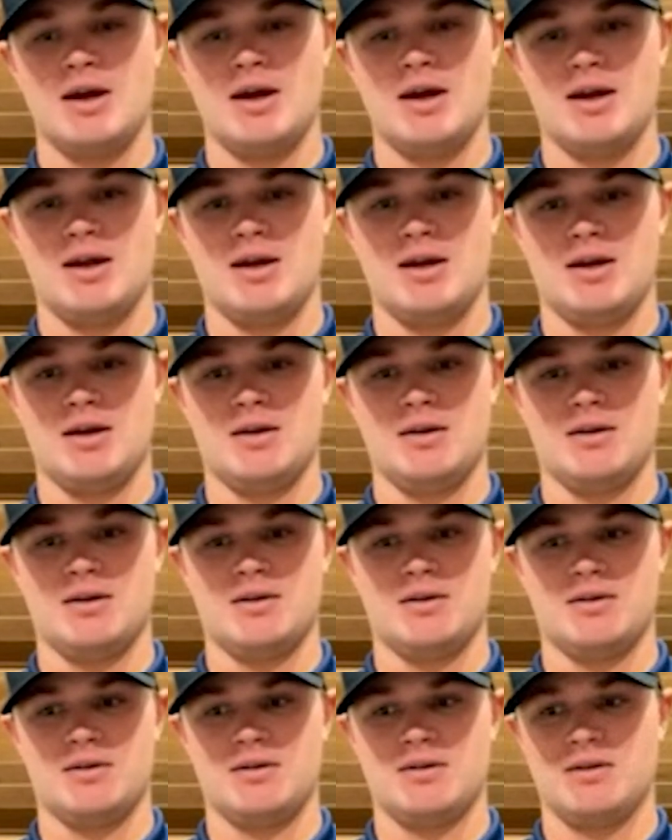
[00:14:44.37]
And
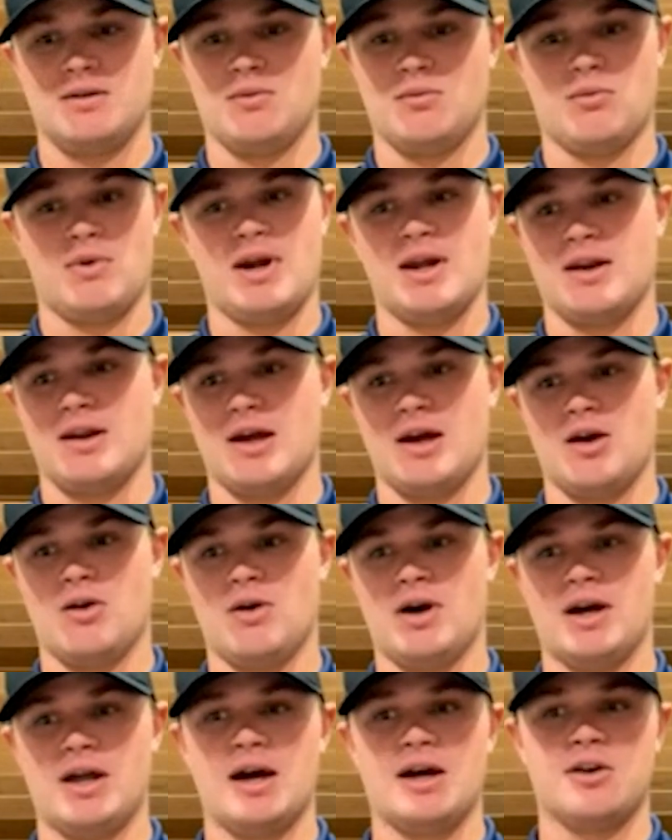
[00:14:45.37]
right
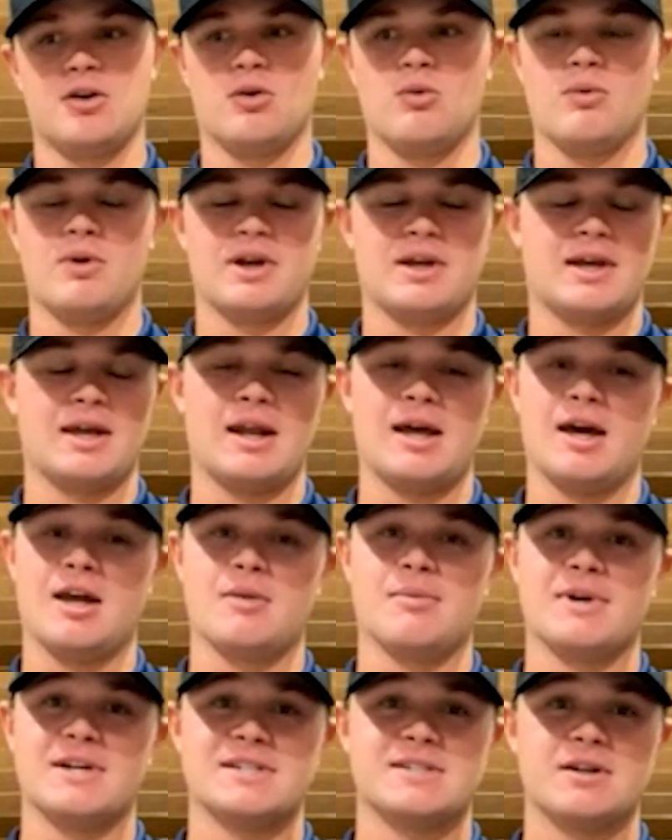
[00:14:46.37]
now, I don't want to get ahead
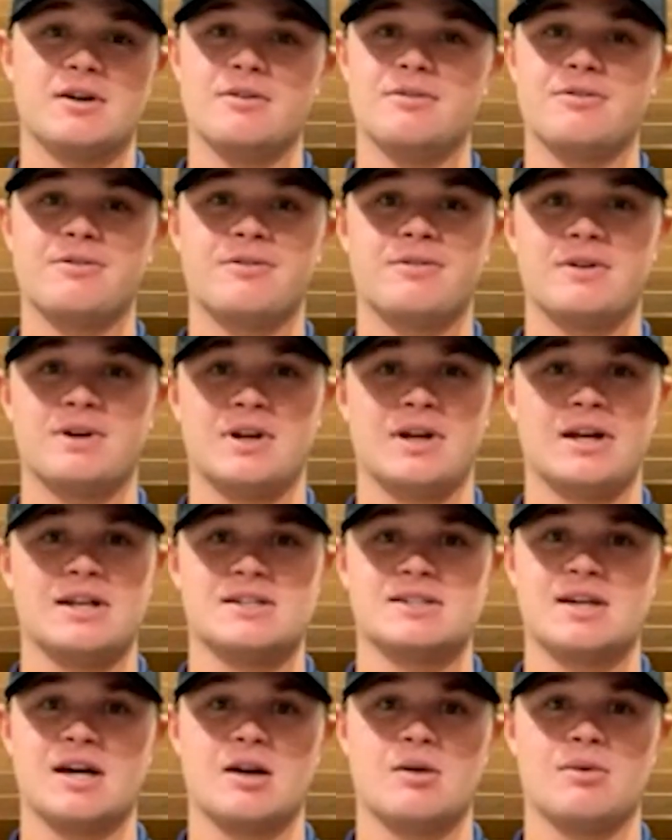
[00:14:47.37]
of myself, and I
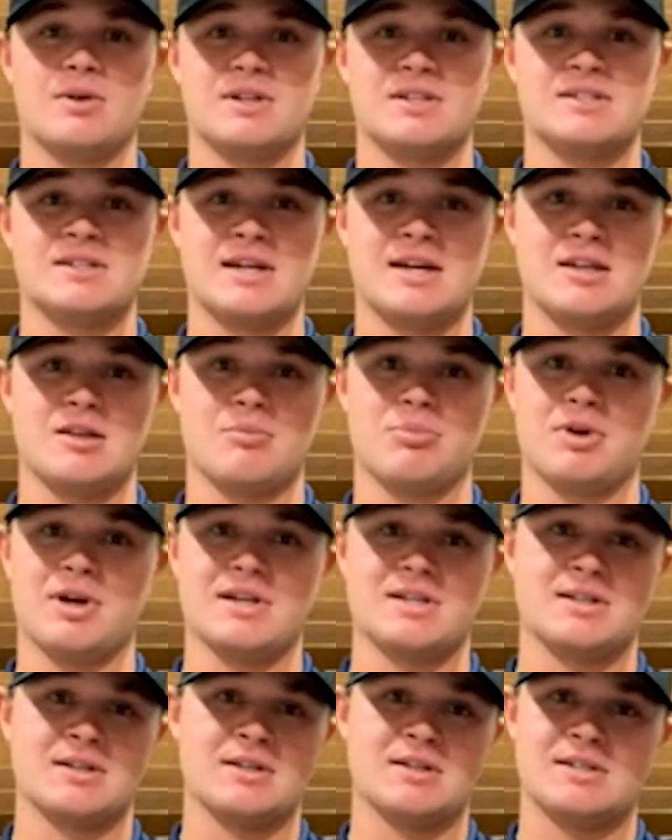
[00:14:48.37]
just kind of want to stay in the
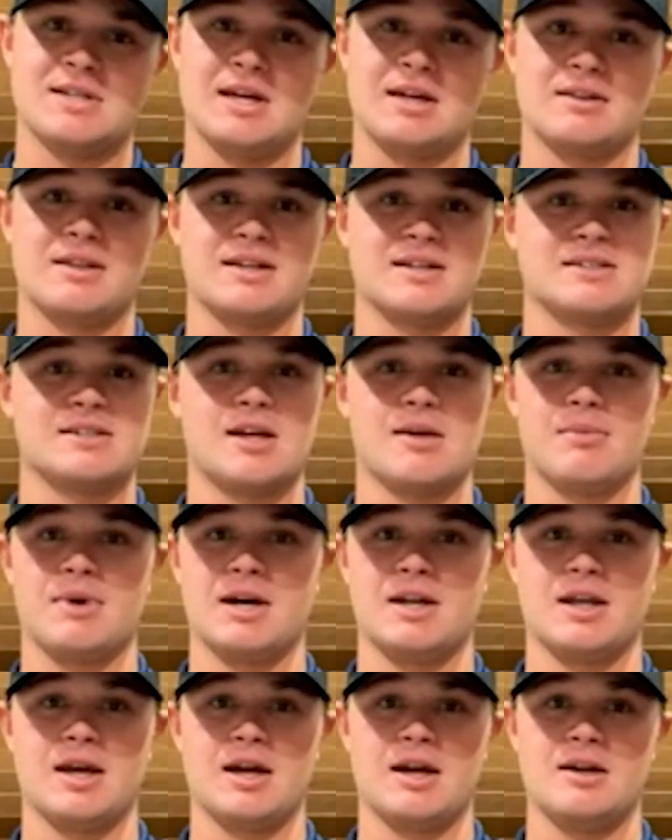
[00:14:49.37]
present, take things day
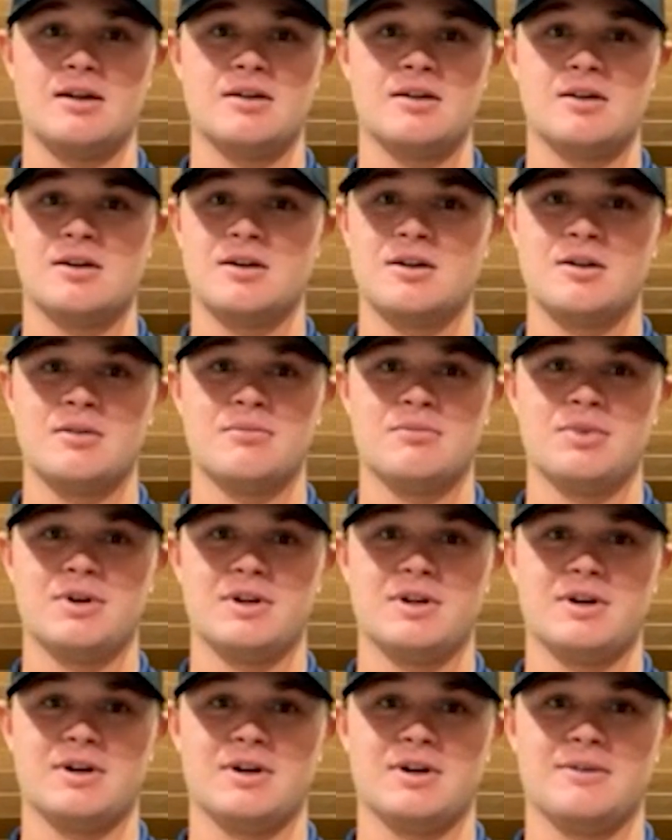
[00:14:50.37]
by day.
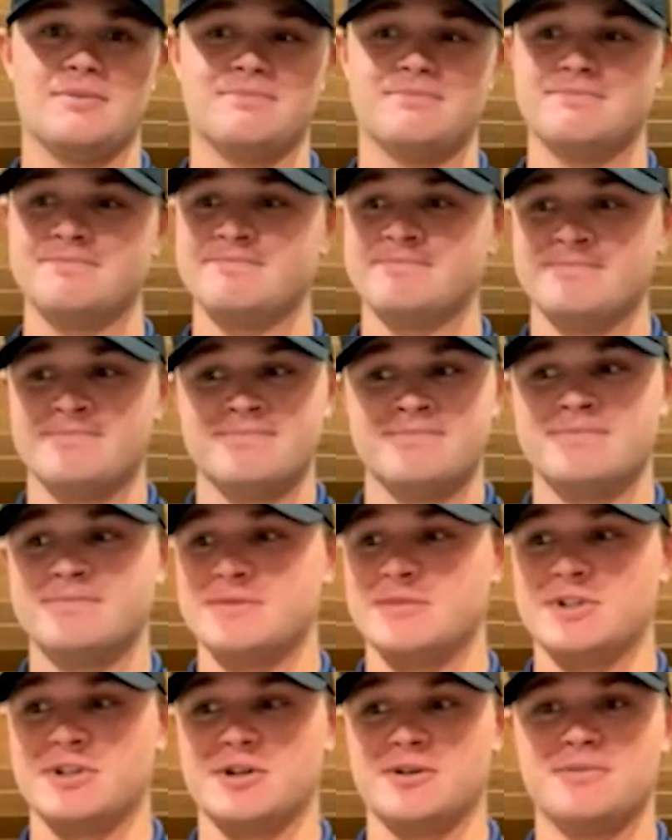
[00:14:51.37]
But
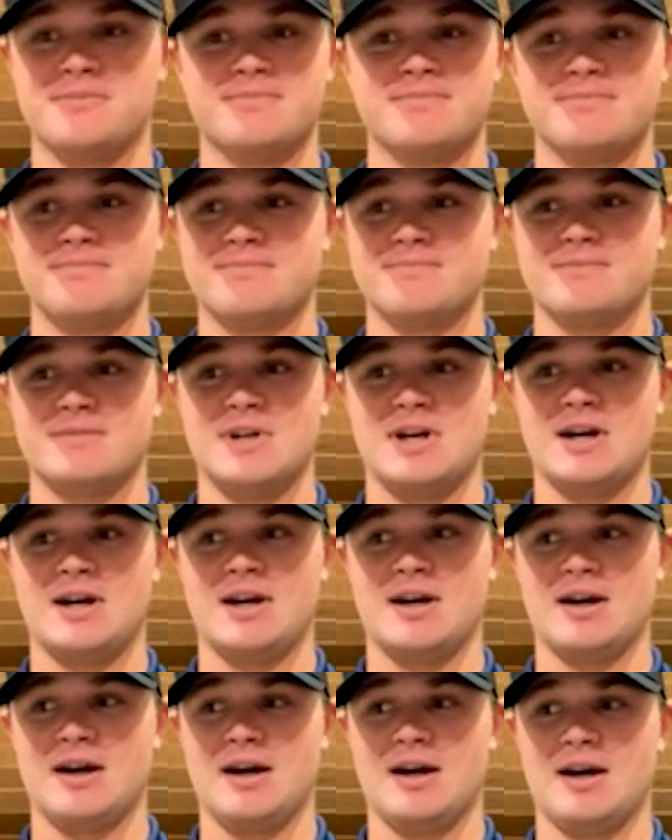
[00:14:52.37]
you know,
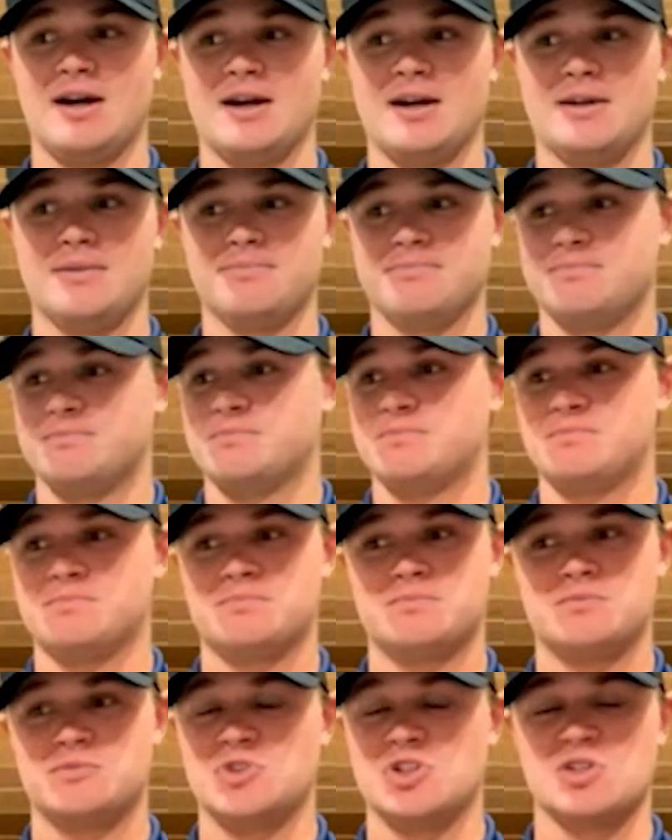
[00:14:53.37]
I'm
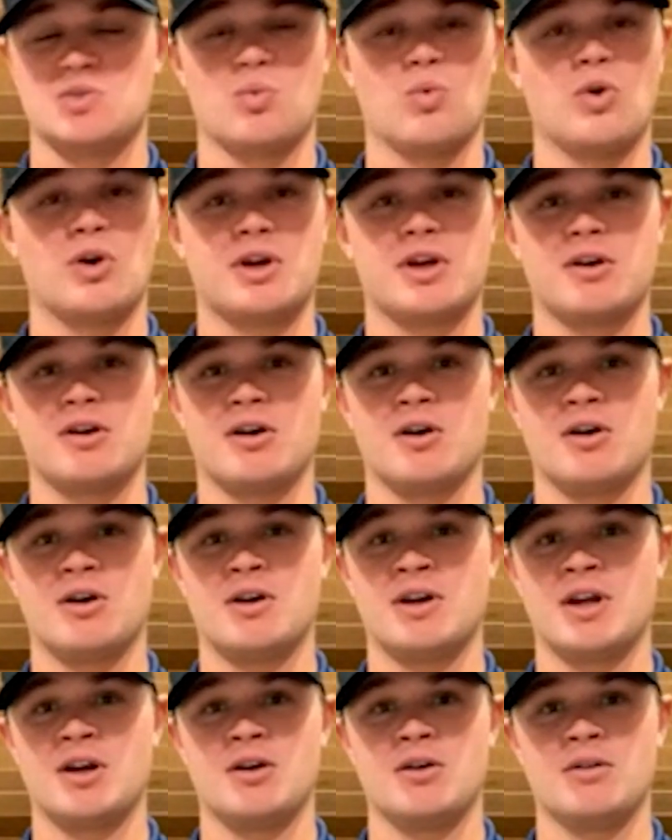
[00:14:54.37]
just working
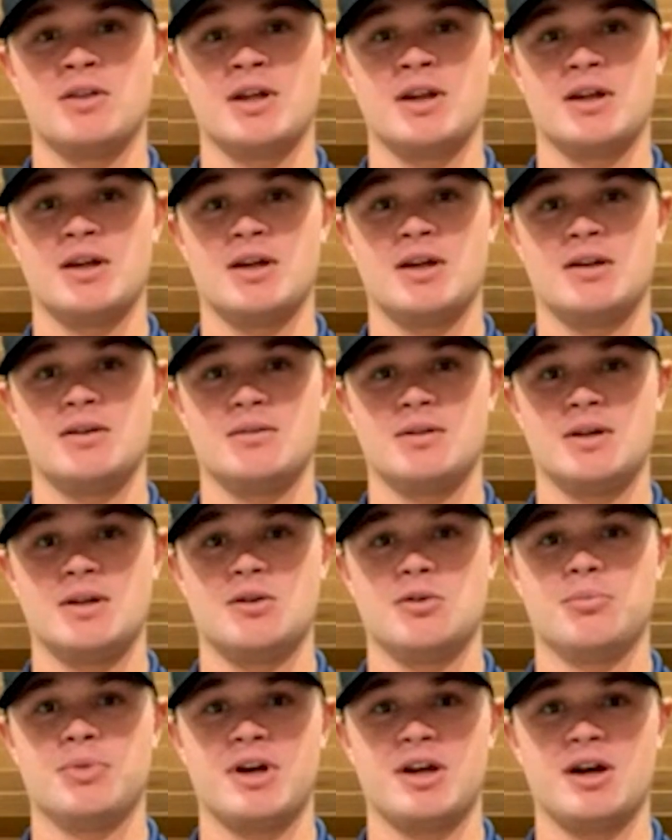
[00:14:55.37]
hard. And I know that
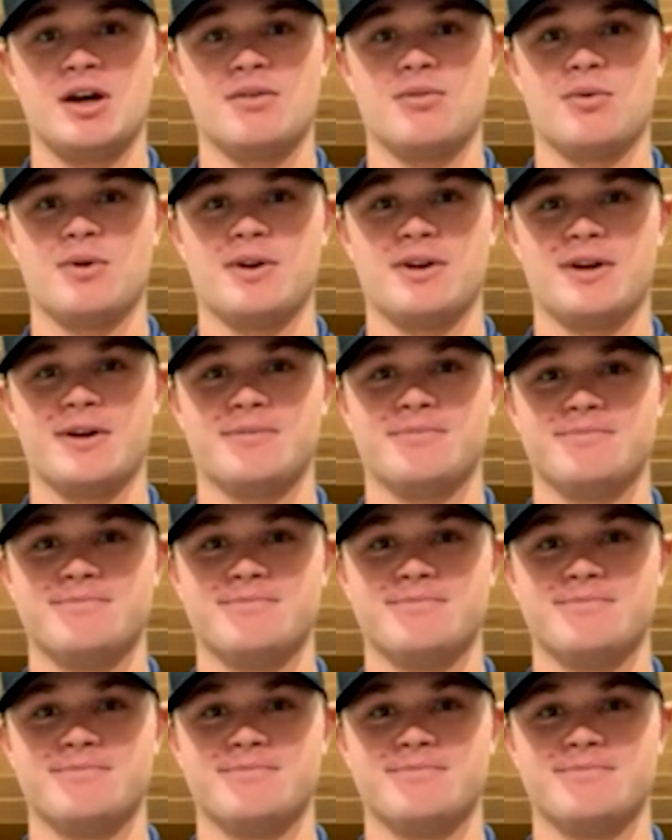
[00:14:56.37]
it'll pay off one day.